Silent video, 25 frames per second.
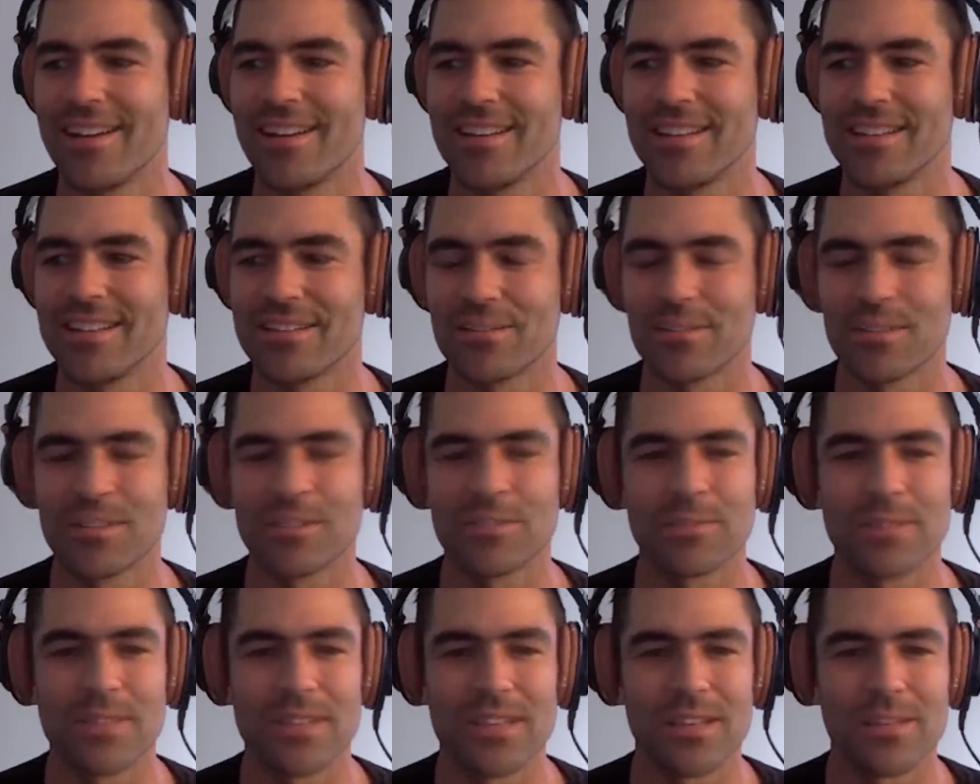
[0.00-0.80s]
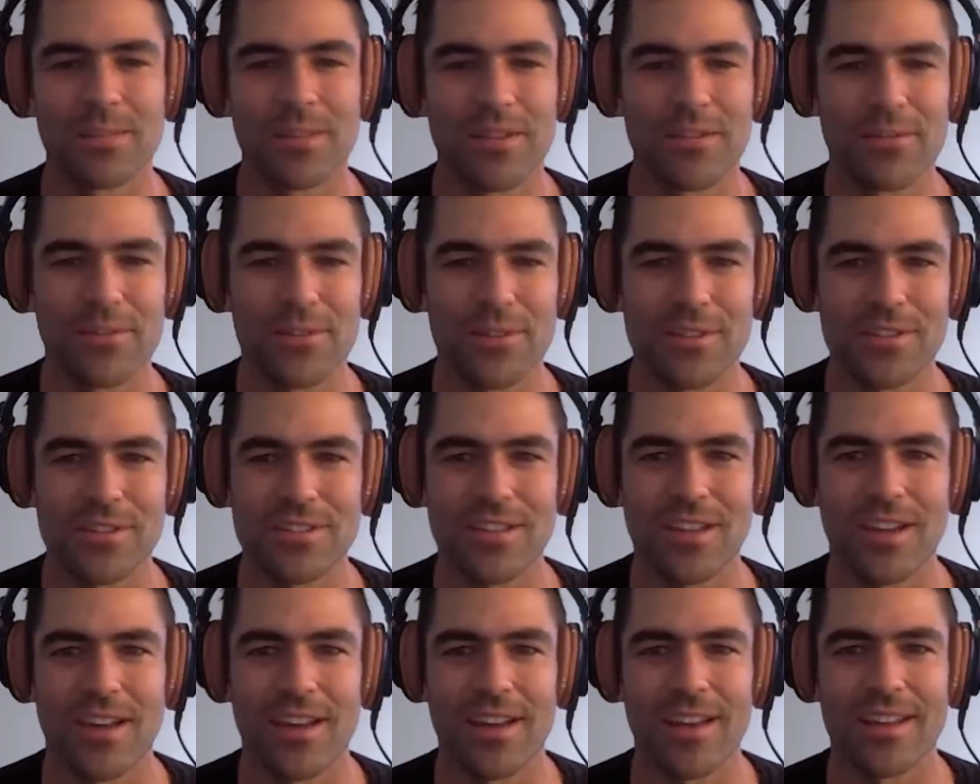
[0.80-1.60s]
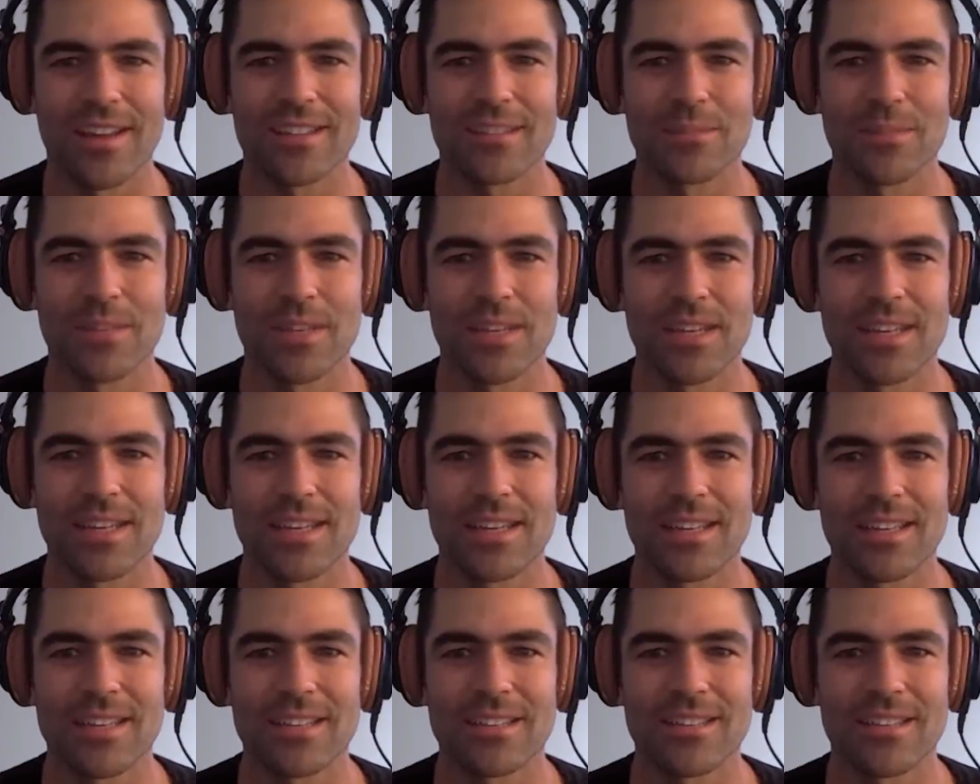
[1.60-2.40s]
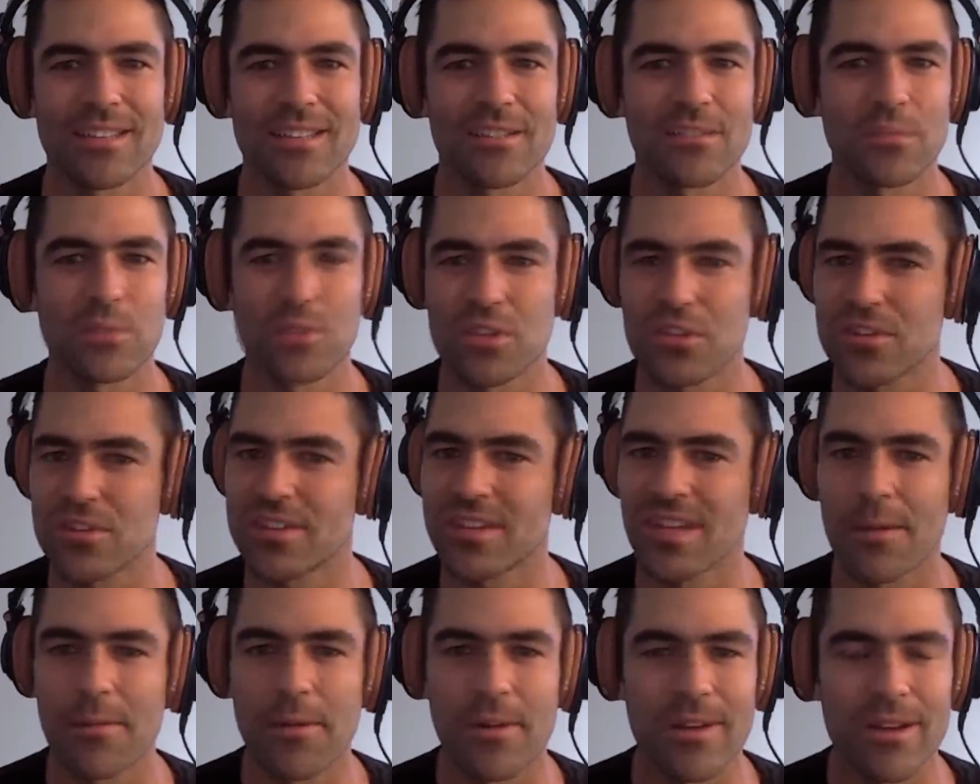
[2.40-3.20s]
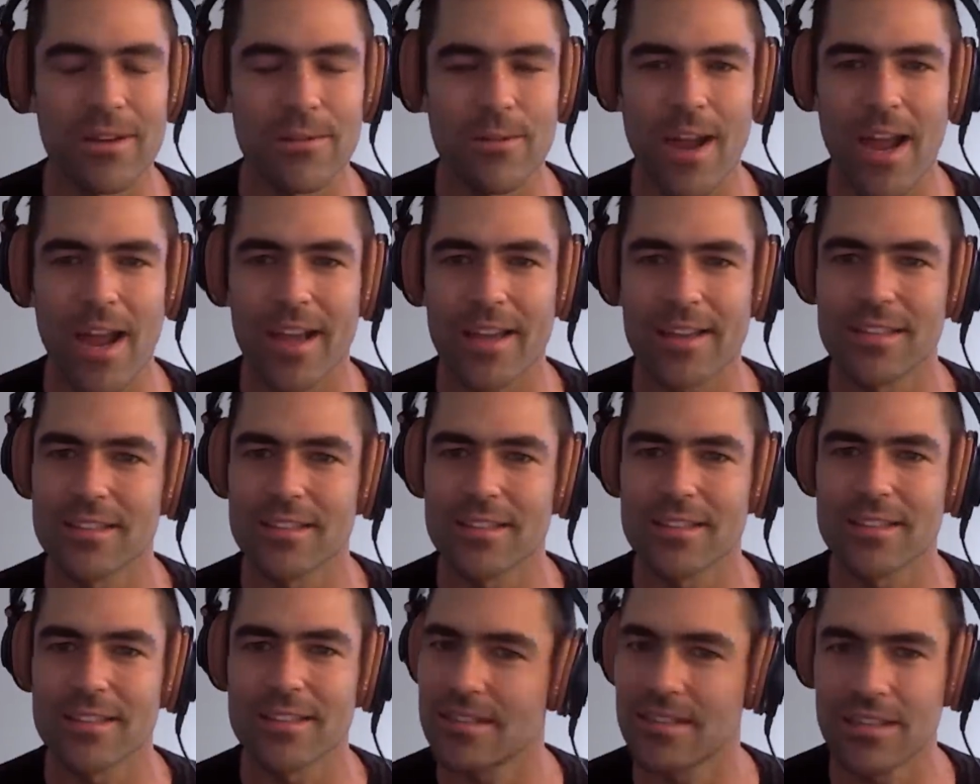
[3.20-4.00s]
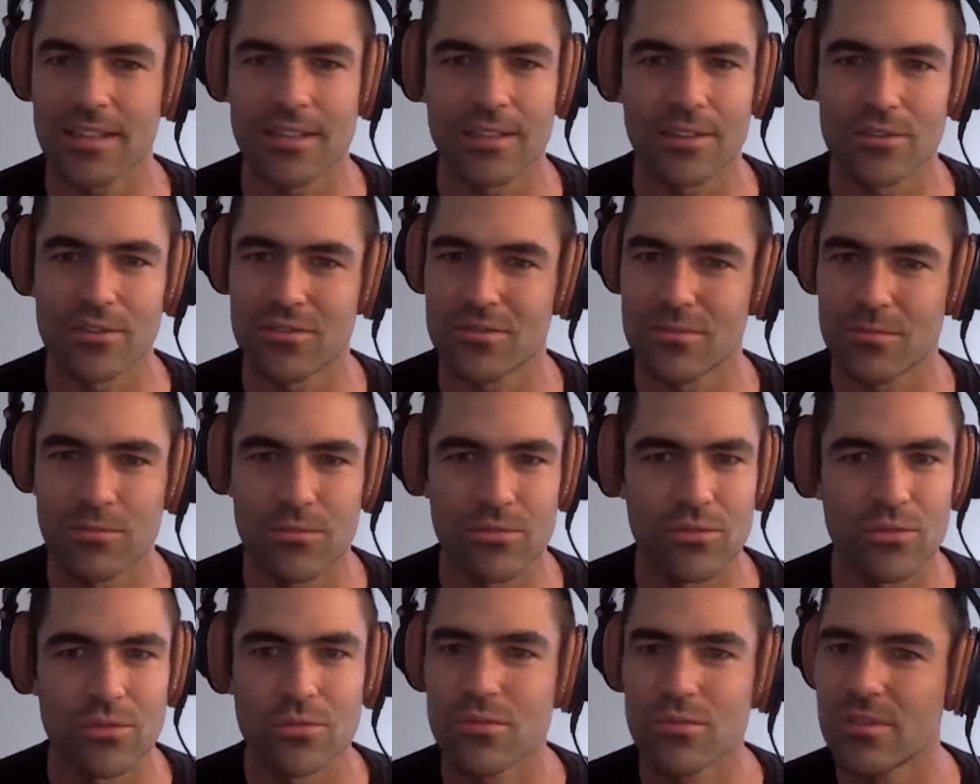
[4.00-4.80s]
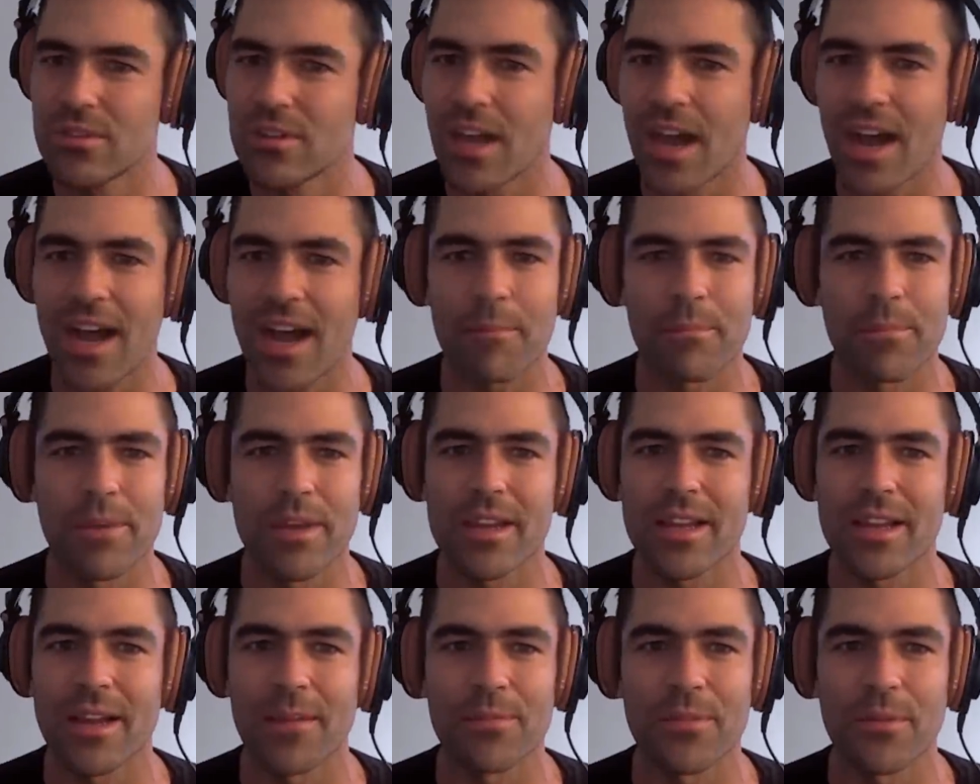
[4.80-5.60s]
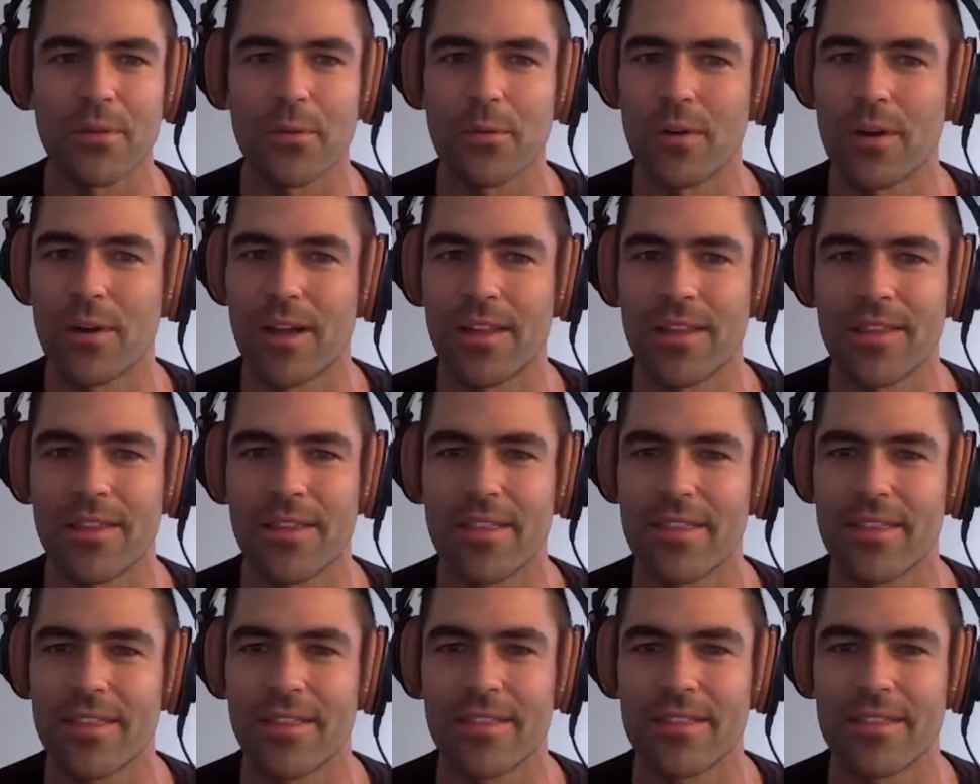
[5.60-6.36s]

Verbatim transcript: He switched me into my first Yonex mid, and he says, when you're demoing rackets, he goes, do not pick up the one.